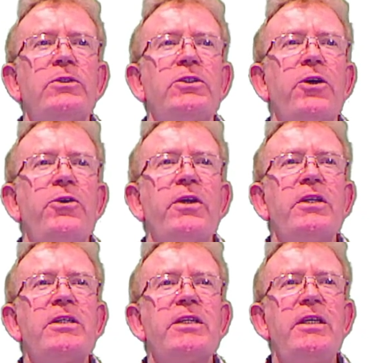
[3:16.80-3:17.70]
So you
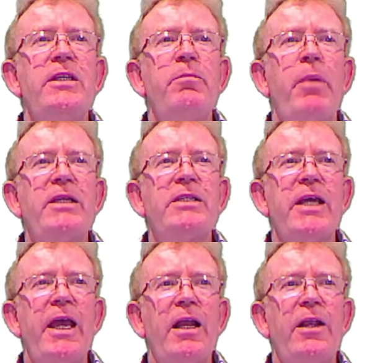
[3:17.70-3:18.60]
can see the base
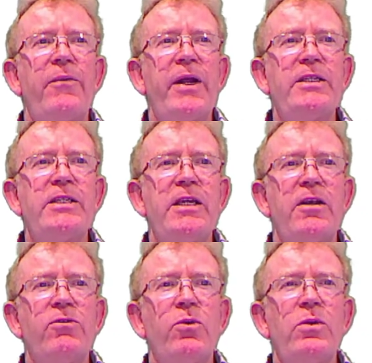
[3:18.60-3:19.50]
hourly rates
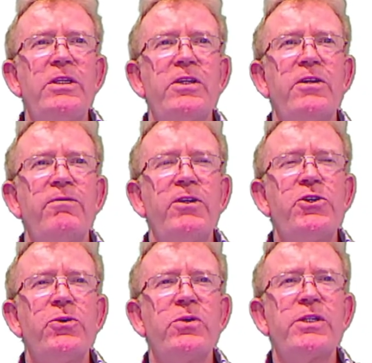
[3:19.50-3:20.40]
here of all these
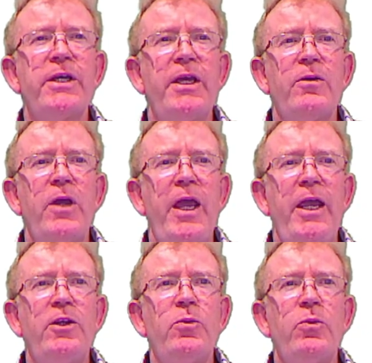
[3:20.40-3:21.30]
individuals,
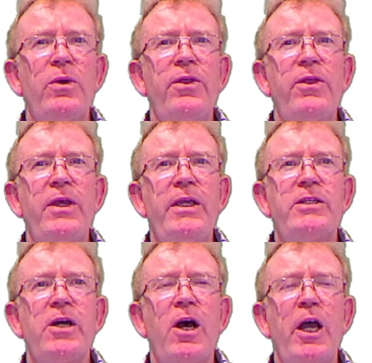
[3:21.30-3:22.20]
and with the
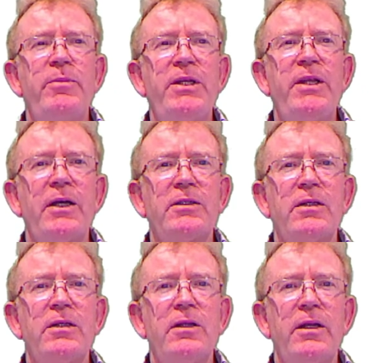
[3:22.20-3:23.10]
time
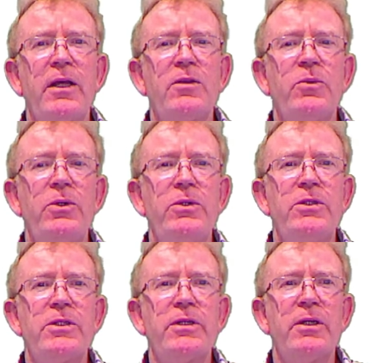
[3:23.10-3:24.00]
deducted, in other
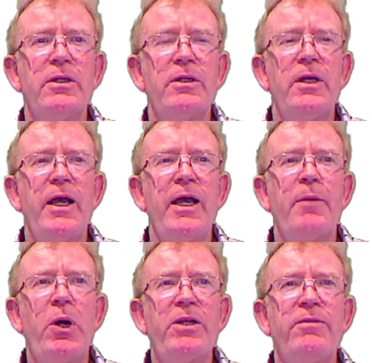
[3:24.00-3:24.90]
words
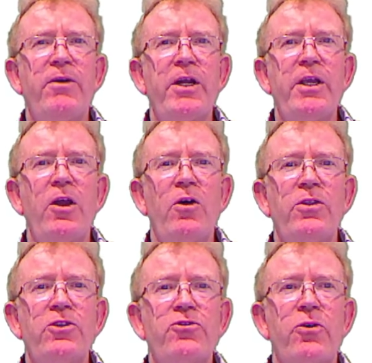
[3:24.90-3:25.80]
by dividing
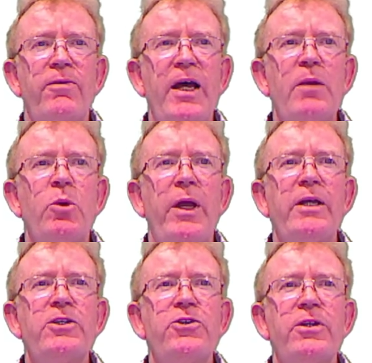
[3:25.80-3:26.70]
on the true available
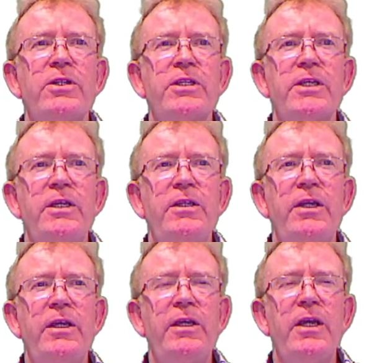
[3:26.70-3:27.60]
hours, you can see
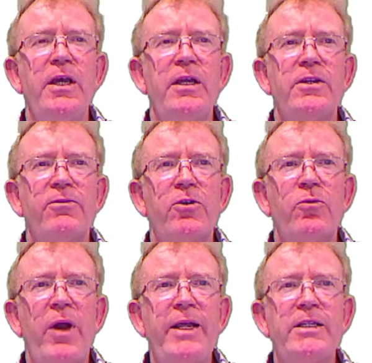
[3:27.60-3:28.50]
the
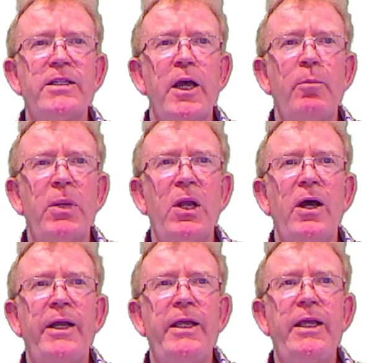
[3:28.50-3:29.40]
different rates
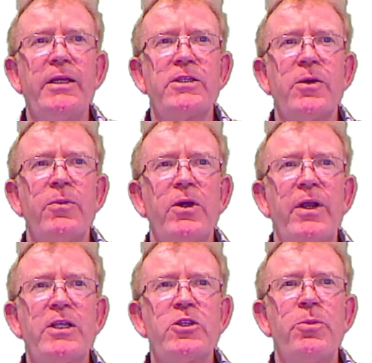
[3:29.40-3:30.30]
applied here. So we've got
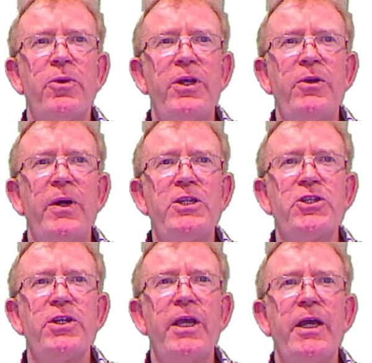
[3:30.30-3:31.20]
our
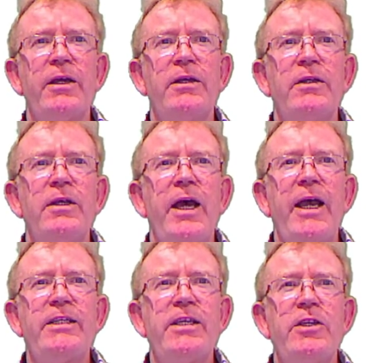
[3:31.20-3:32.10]
superannuation, our
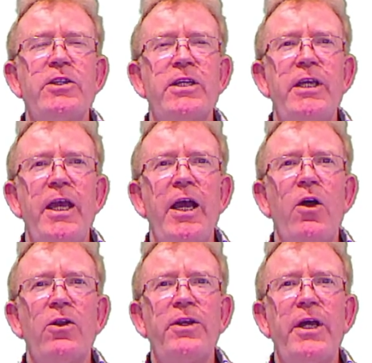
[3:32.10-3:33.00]
ACC, our
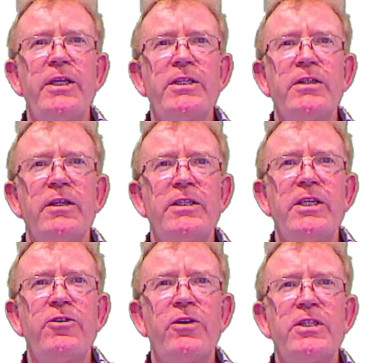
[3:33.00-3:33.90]
holidays,
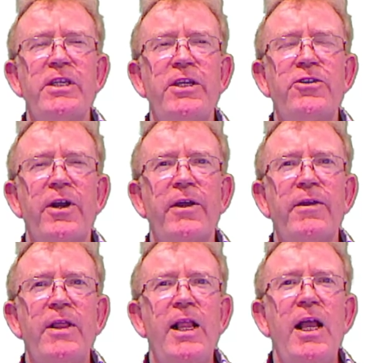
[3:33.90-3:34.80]
etc., etc.
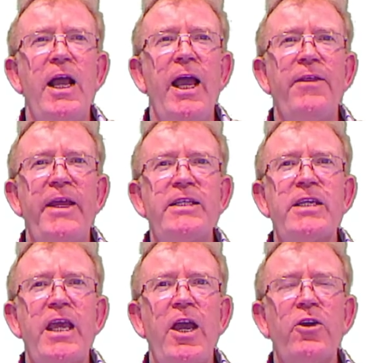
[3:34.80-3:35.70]
And that's
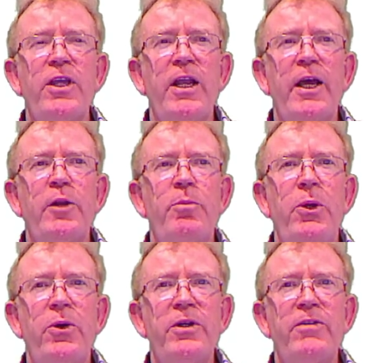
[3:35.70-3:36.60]
calculated
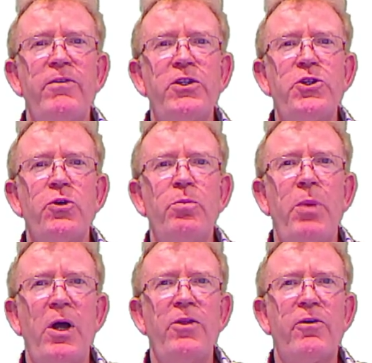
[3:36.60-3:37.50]
per individual
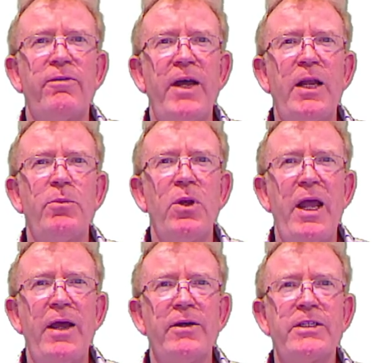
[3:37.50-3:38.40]
by their available
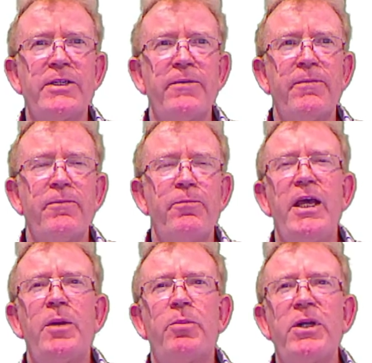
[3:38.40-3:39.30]
hours.
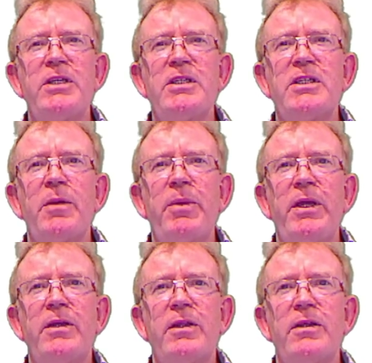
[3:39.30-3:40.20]
And it brings us up
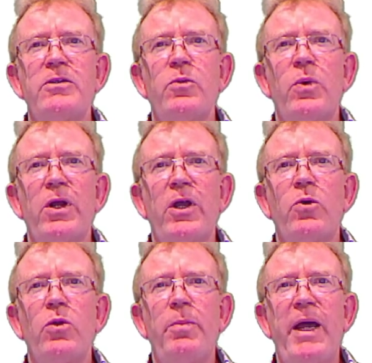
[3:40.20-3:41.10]
here to what I
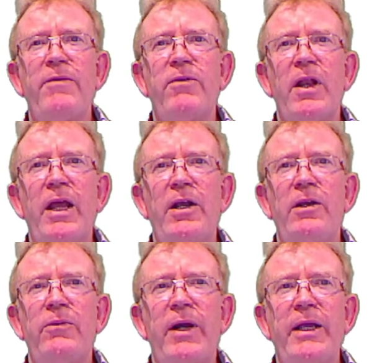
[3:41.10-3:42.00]
call the painful
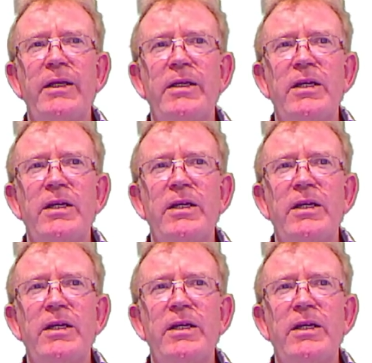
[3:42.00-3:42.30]
hourly rate.